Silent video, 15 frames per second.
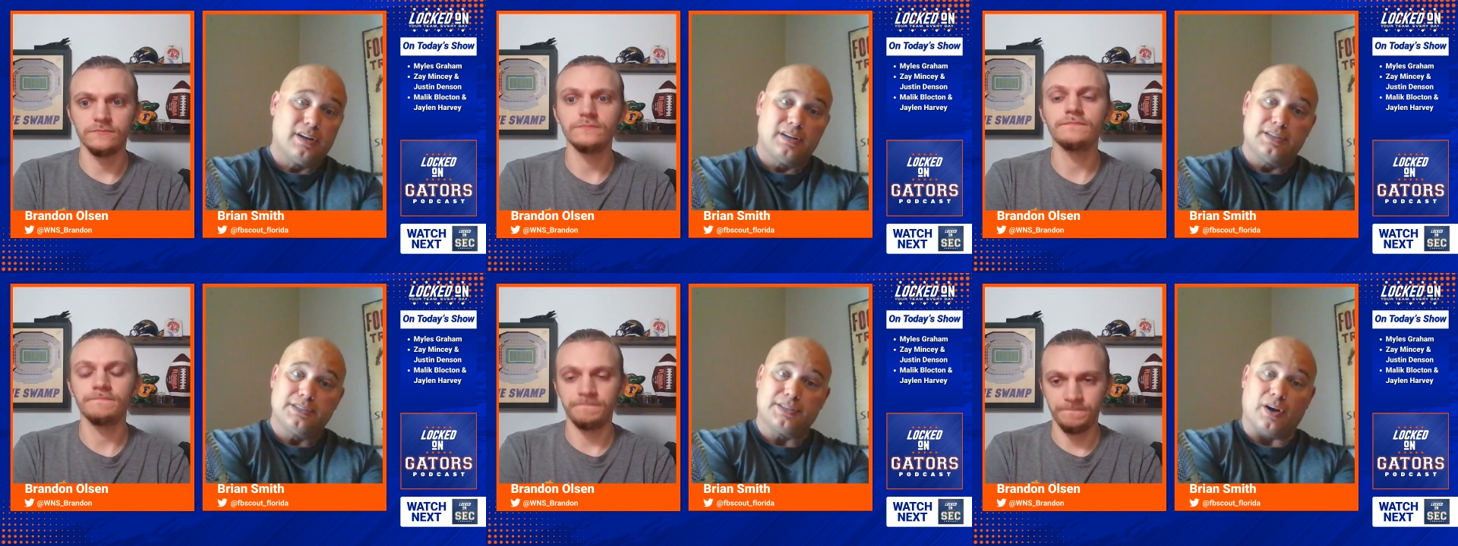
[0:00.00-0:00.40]

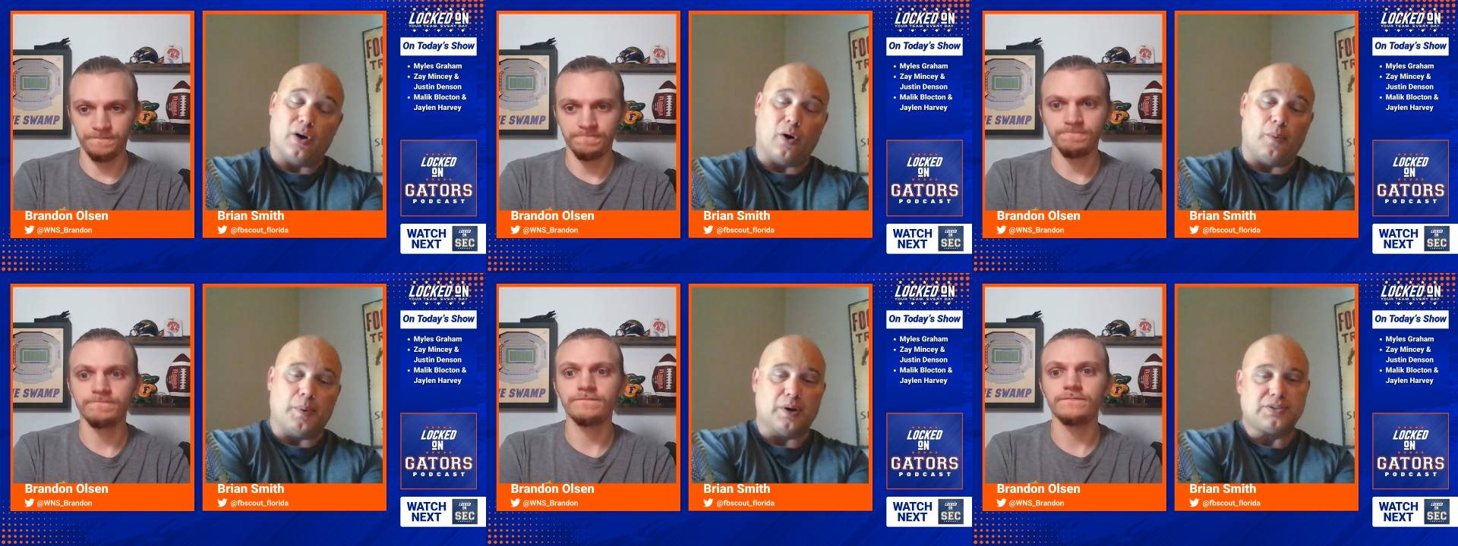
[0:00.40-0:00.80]

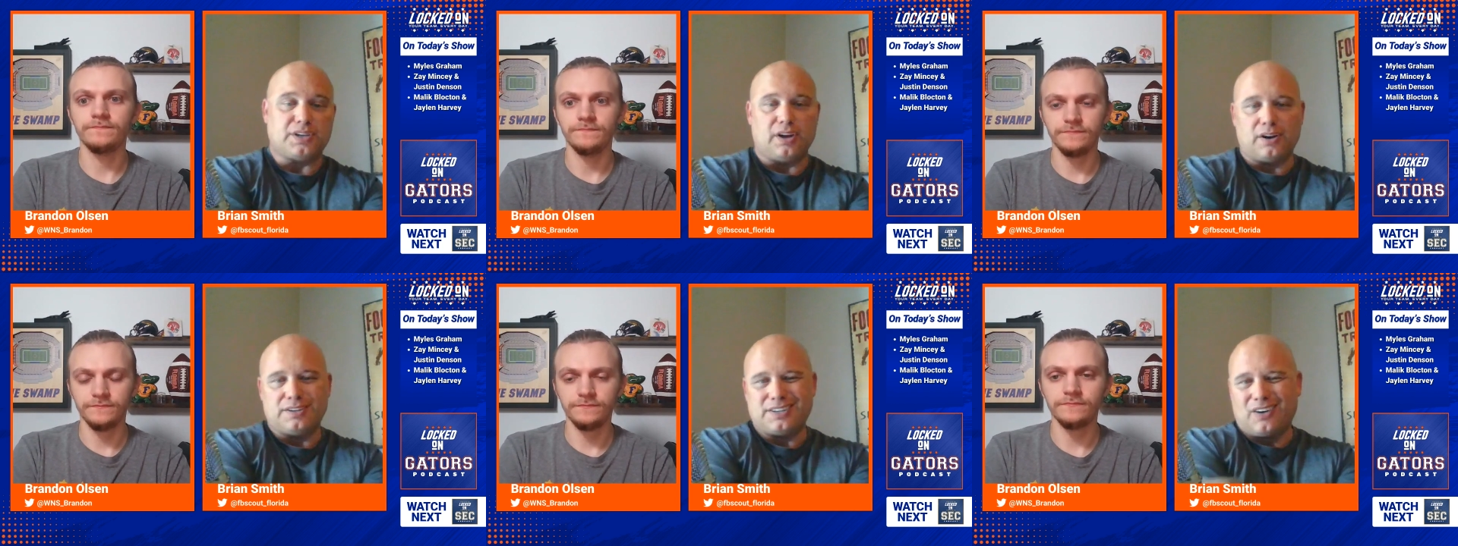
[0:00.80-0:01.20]
Speaker 1: So
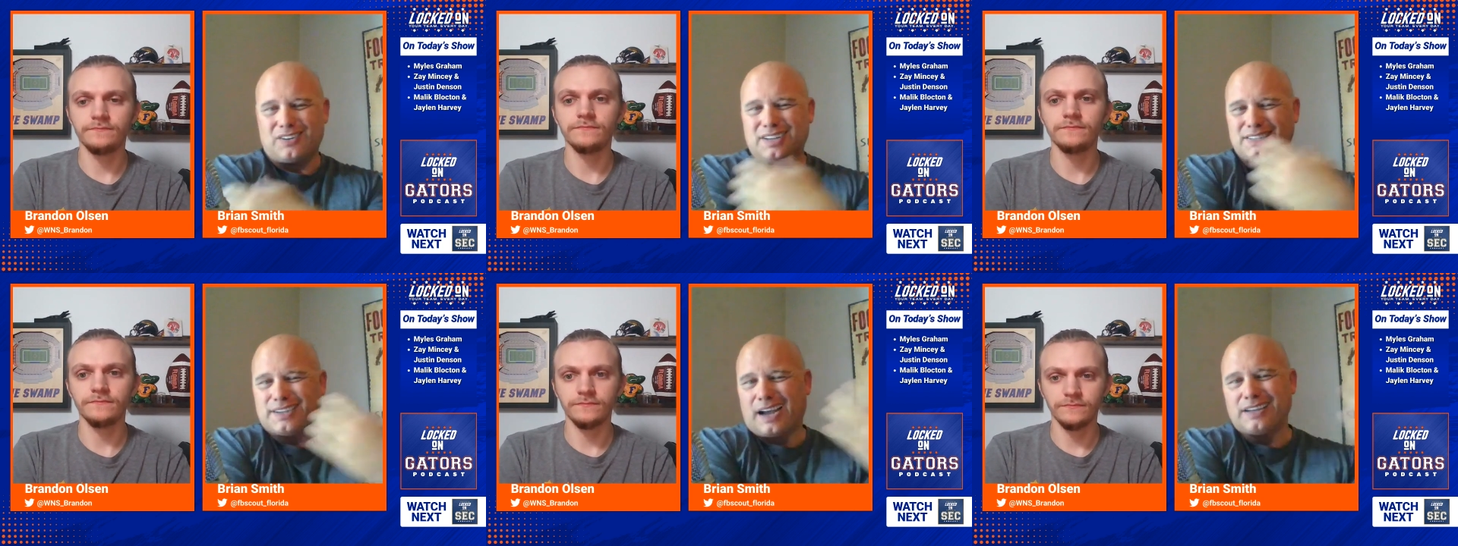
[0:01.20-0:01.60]
most, you see
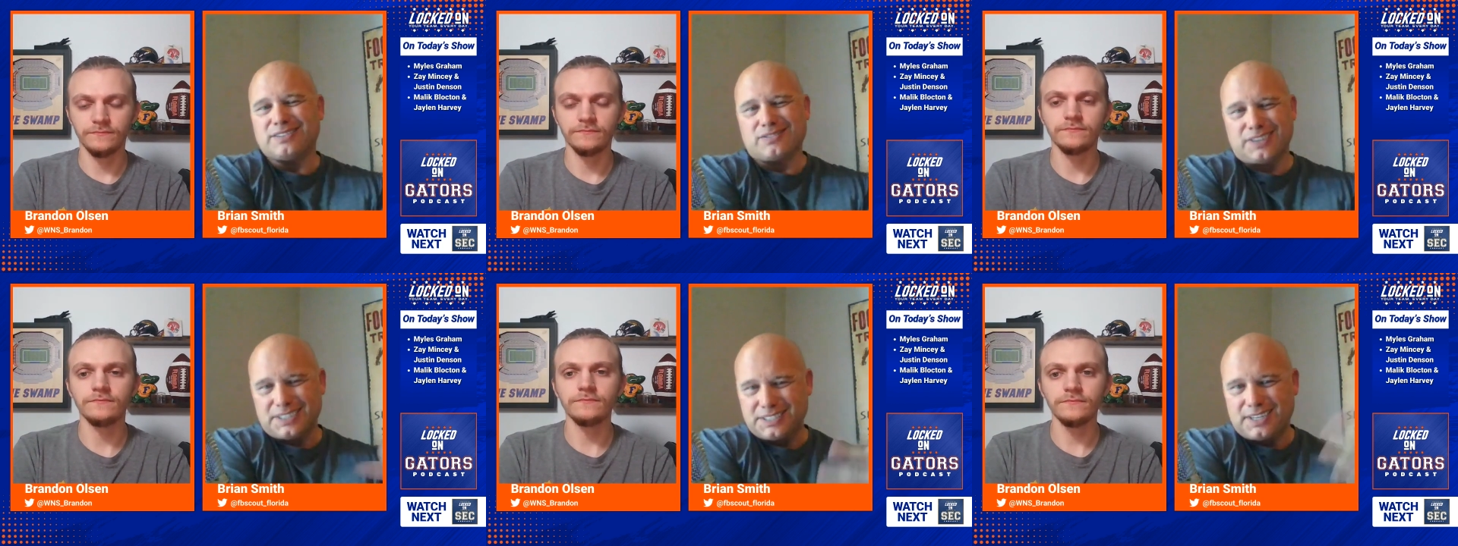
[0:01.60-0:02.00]
all these
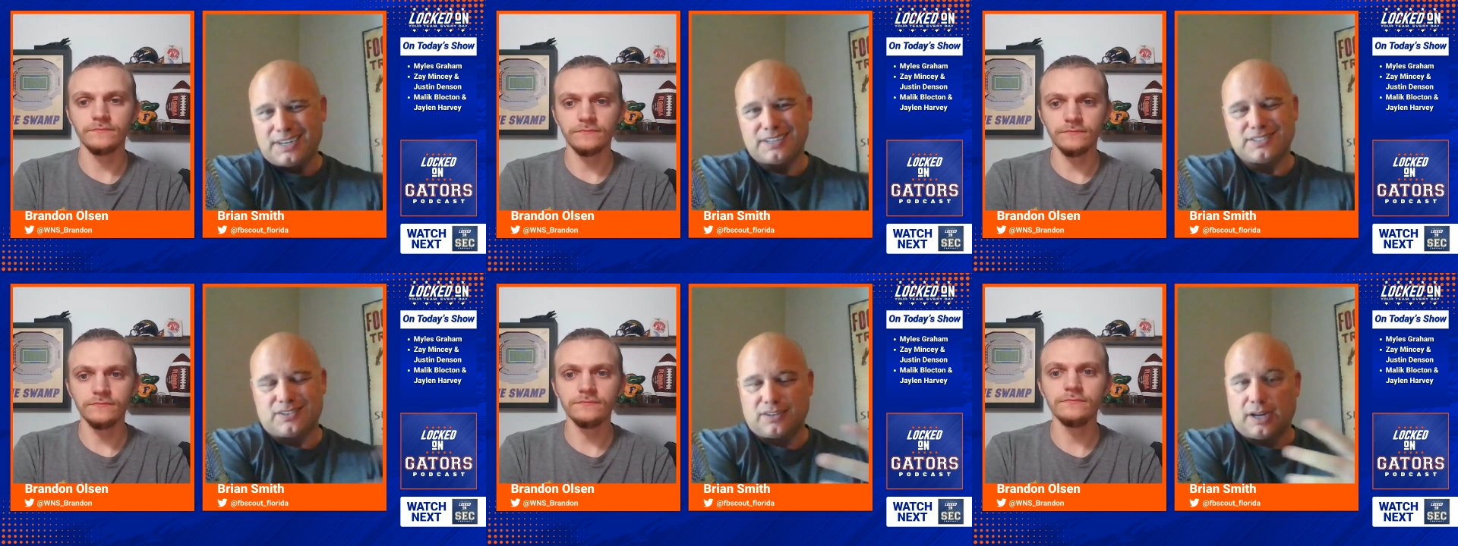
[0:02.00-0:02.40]
guys
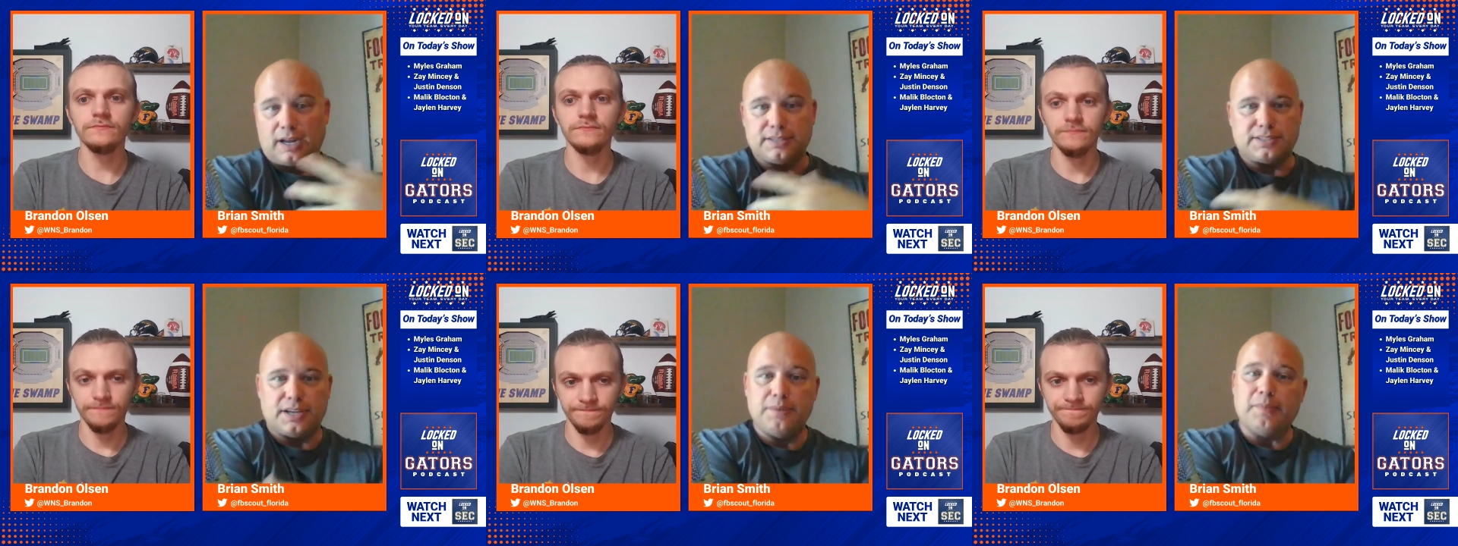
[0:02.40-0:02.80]
listed at certain heights.